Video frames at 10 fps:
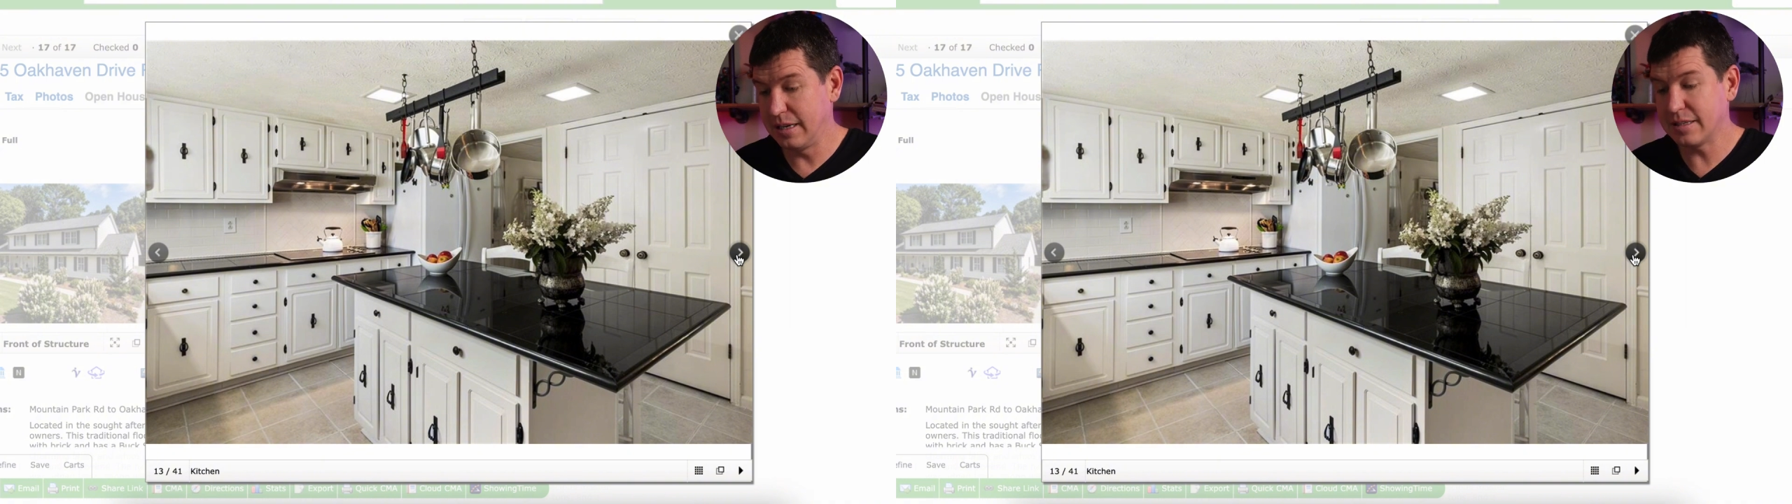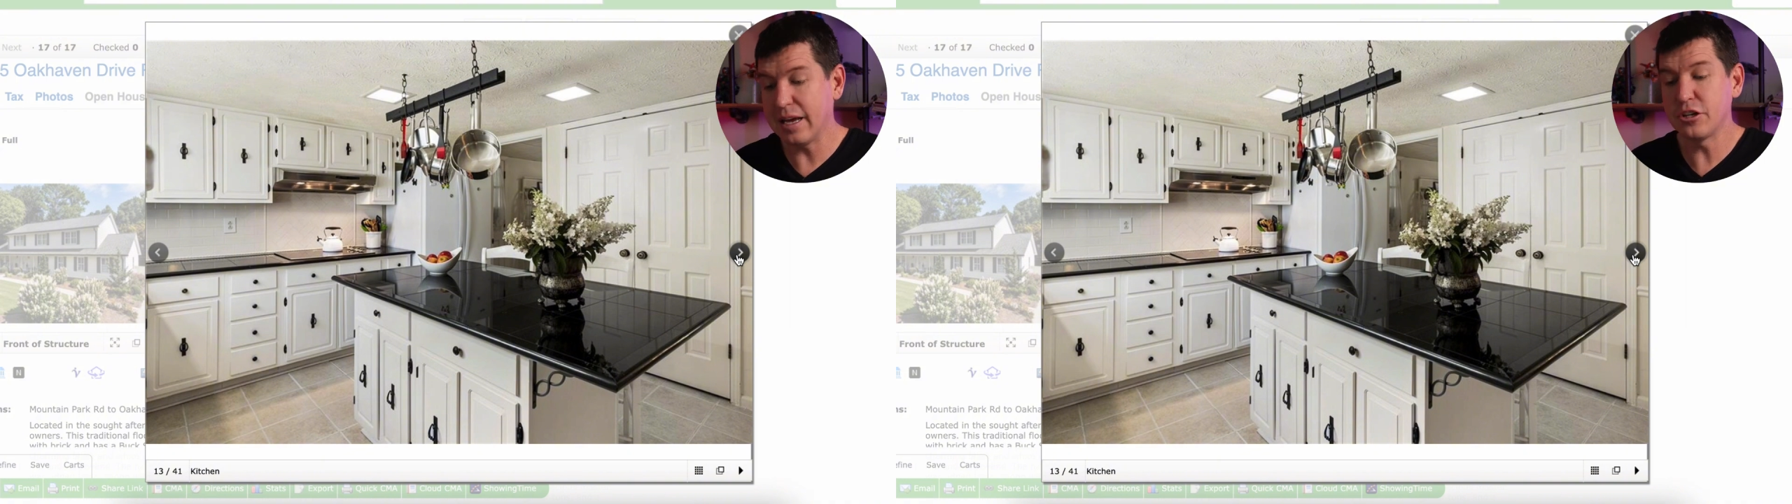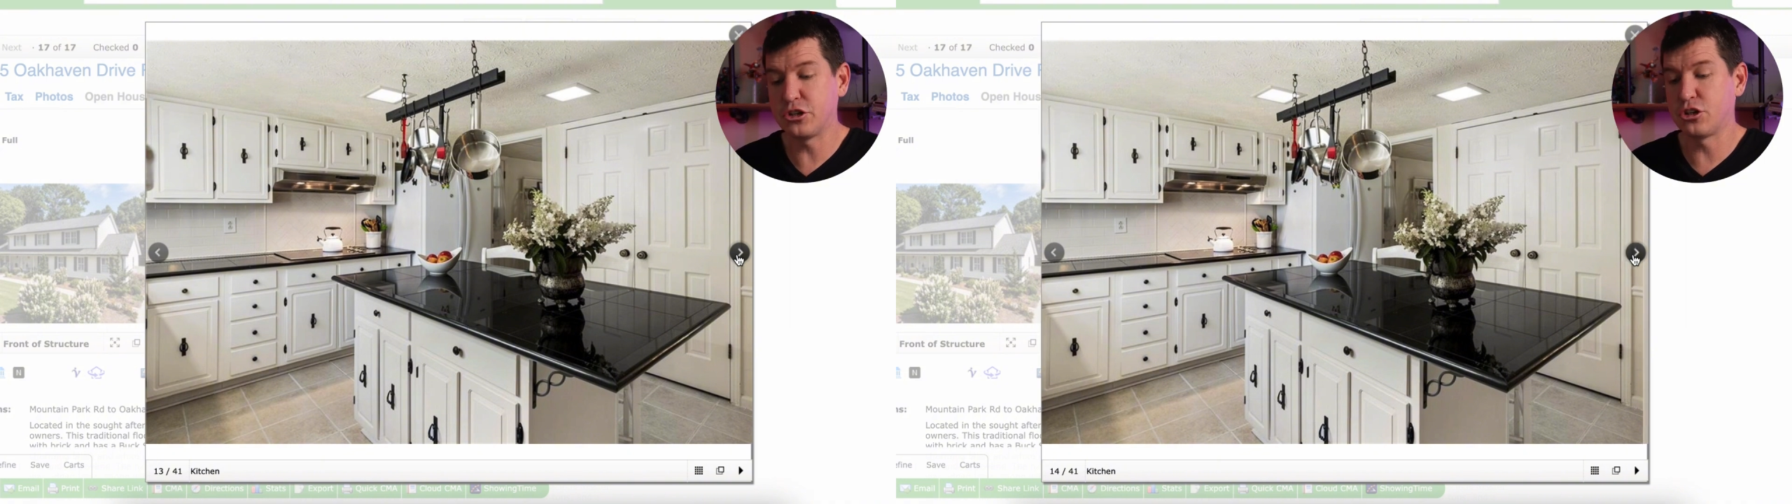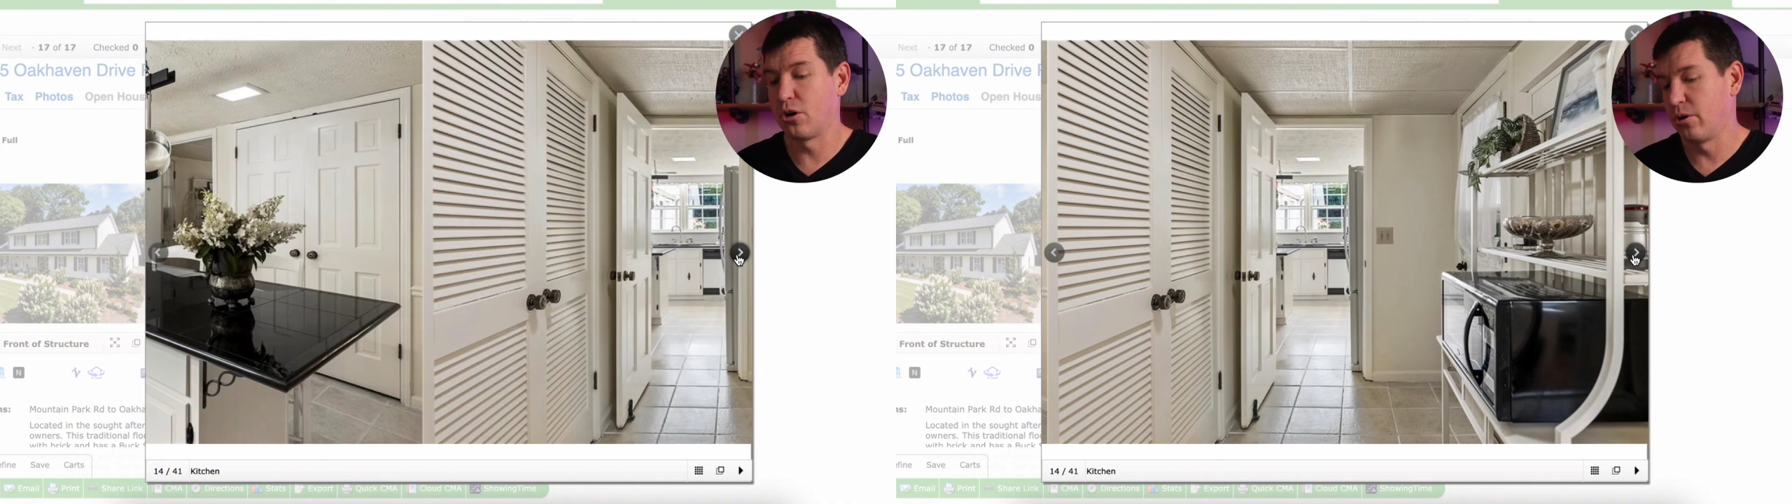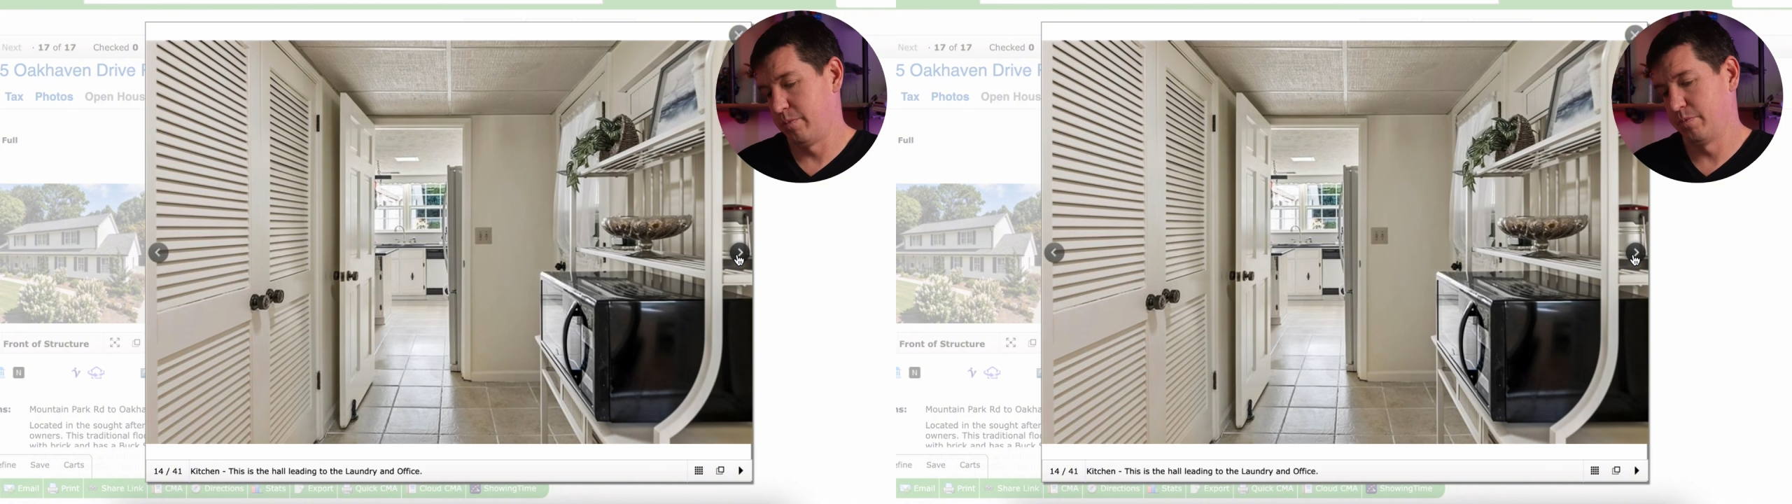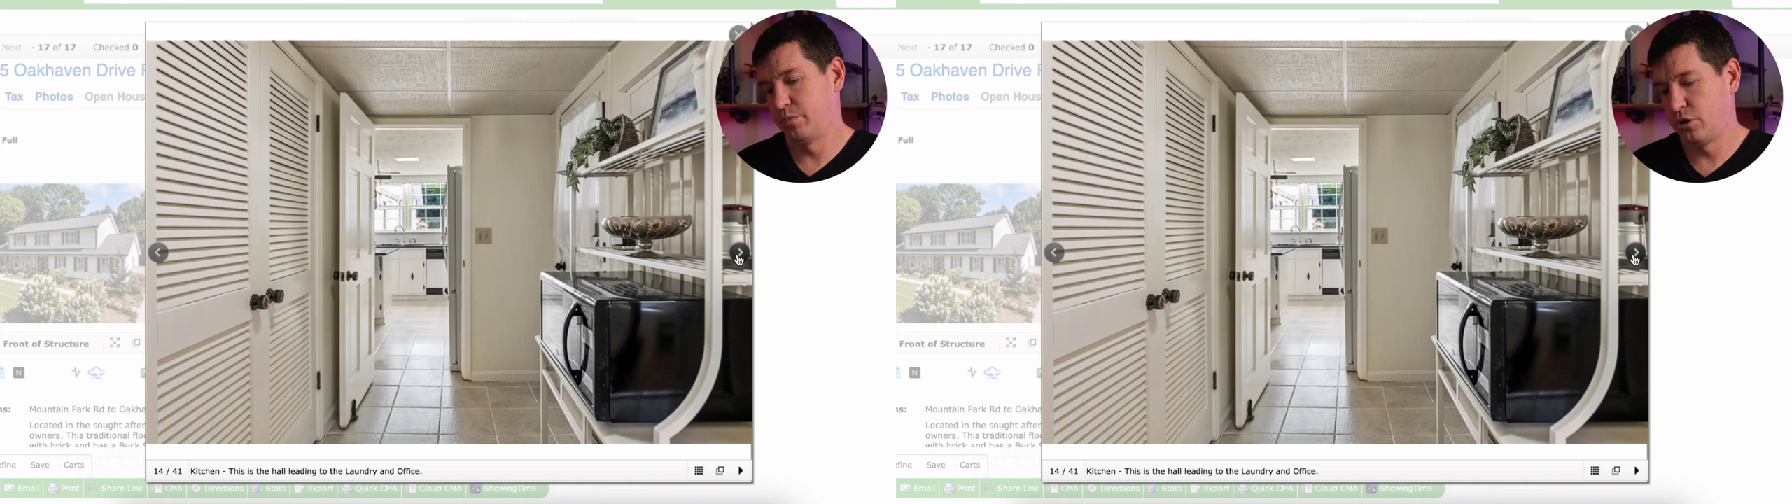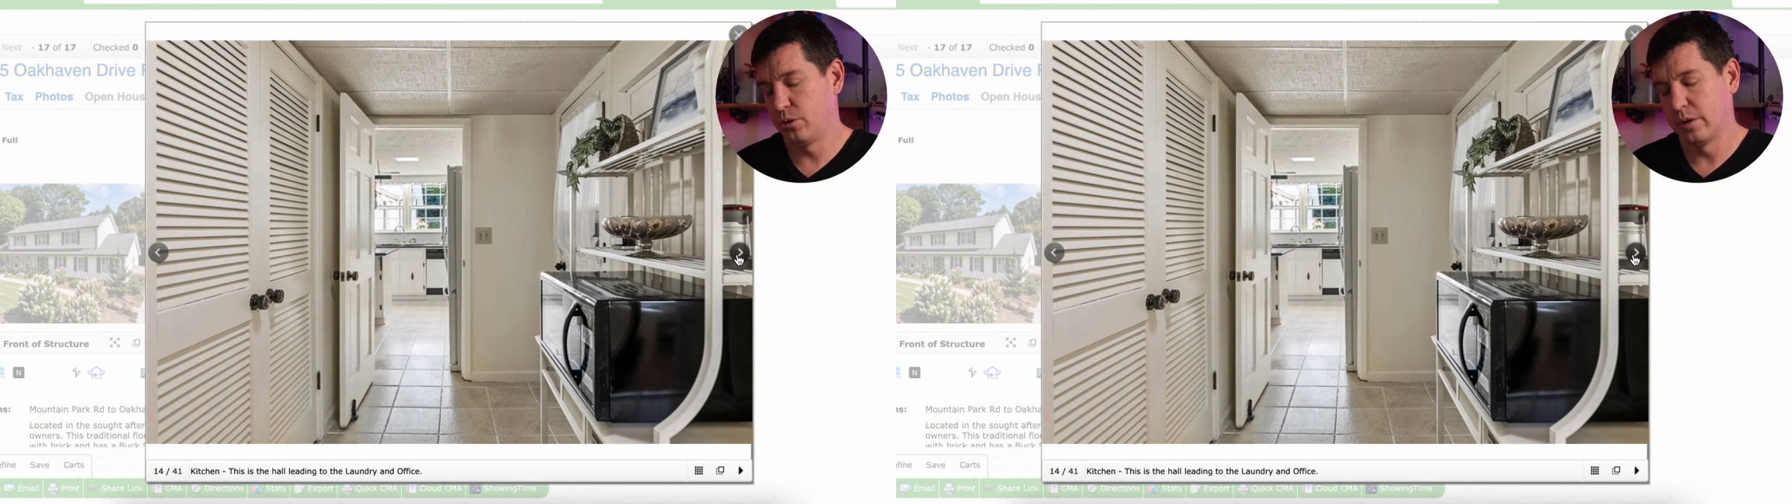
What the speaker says: got a charm to